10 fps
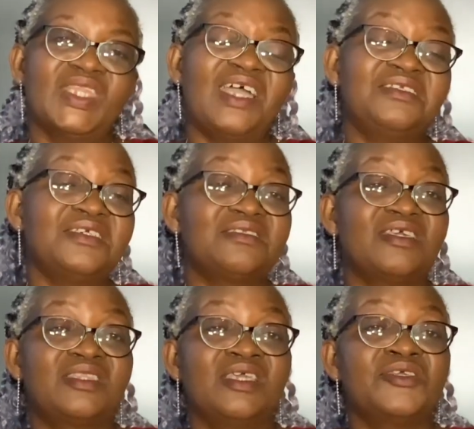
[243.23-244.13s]
I just
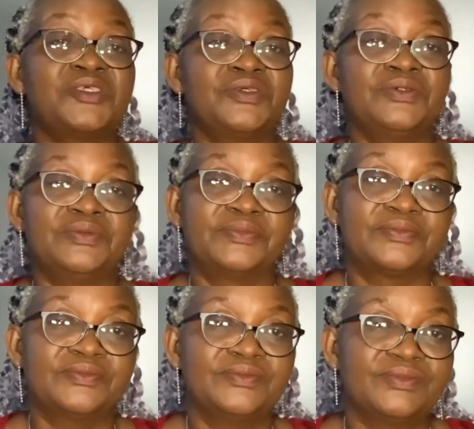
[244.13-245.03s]
said, thank you.
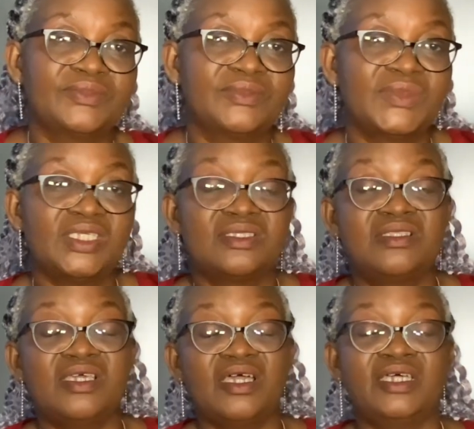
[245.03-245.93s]
It's
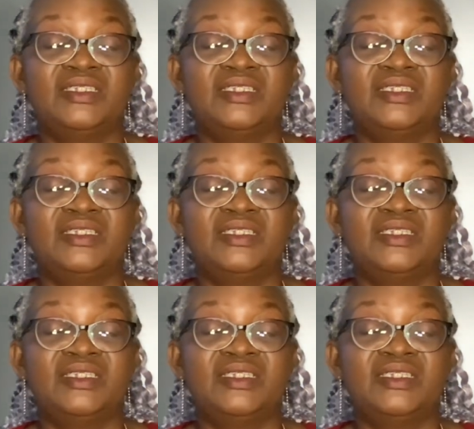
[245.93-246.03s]
there.